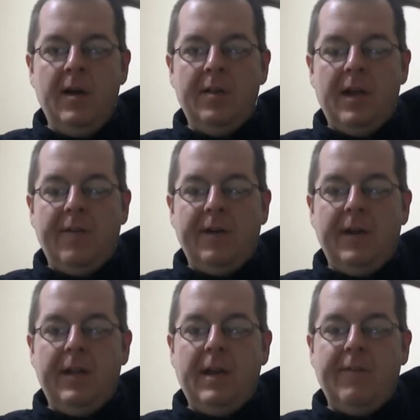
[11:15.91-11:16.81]
They
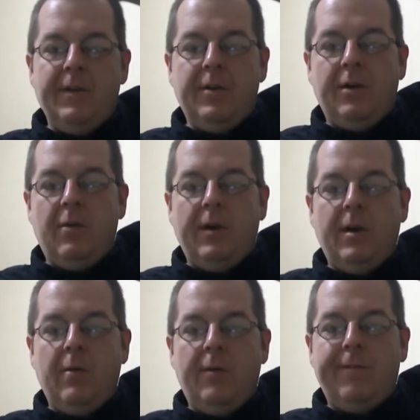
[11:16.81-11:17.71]
have a deal going
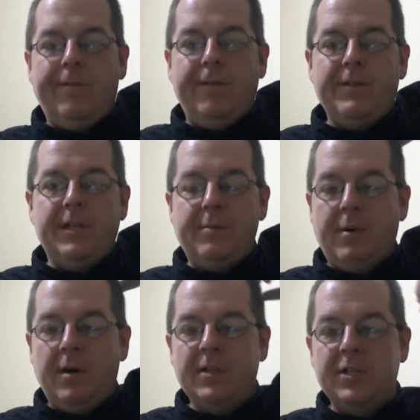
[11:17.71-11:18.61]
on where for
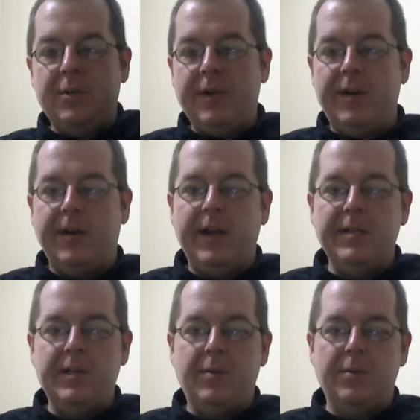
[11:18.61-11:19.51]
$15 you get
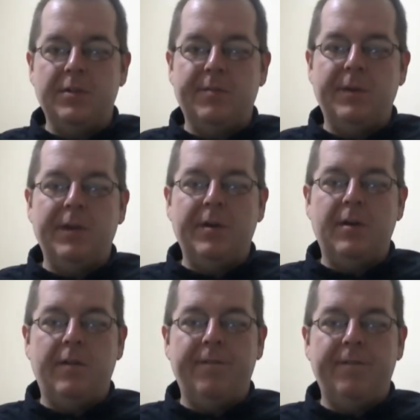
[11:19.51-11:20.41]
18 holes of mini
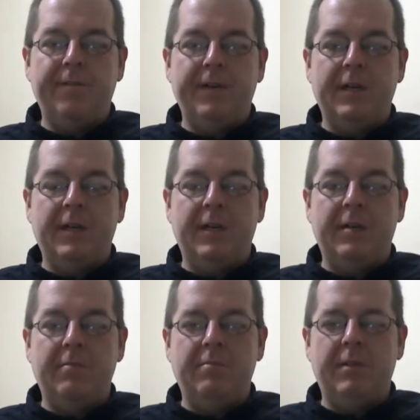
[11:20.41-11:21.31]
golf,
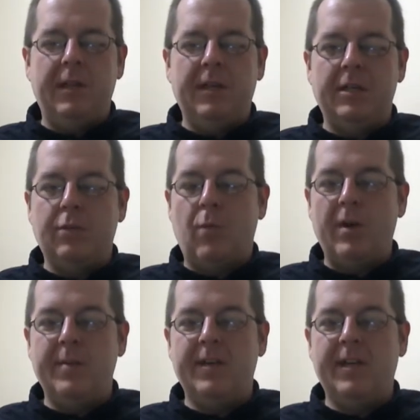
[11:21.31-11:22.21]
I think a
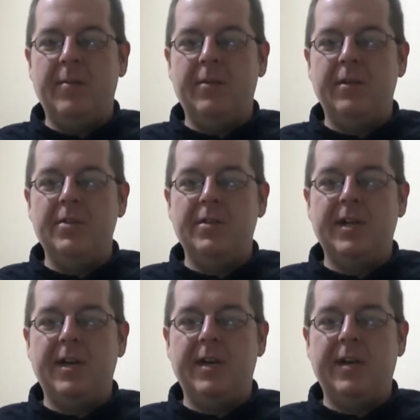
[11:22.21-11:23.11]
20-minute game of laser
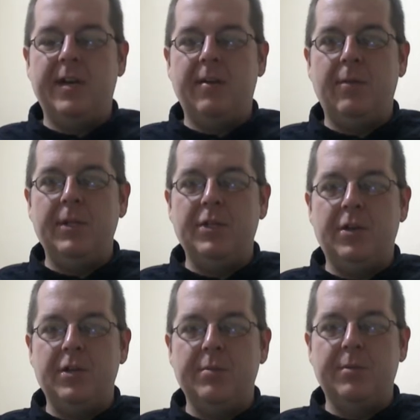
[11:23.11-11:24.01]
tag, and a
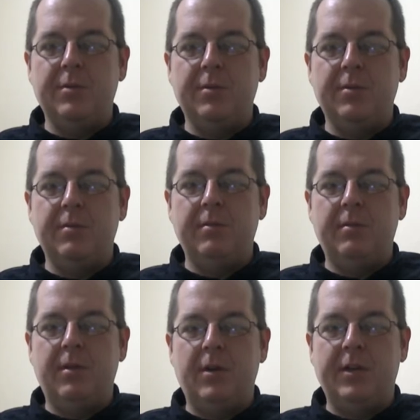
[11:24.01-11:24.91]
rechargeable
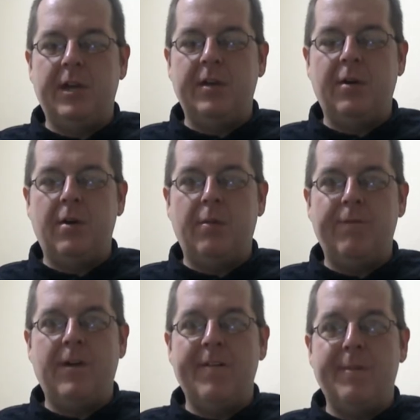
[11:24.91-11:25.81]
arcade card with
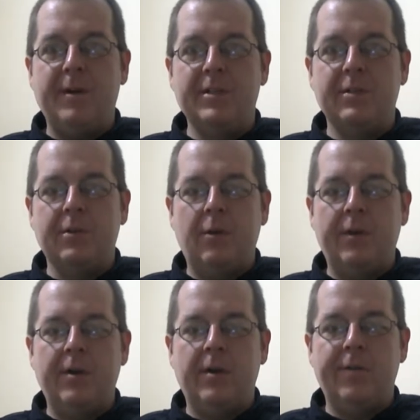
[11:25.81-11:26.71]
$5
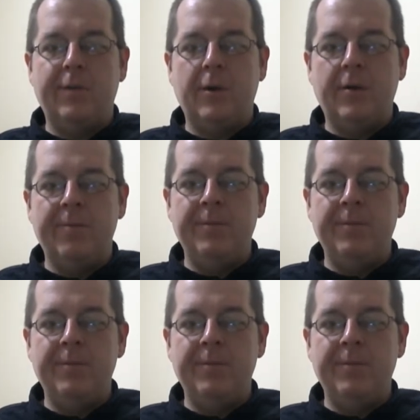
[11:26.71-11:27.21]
loaded on it for you.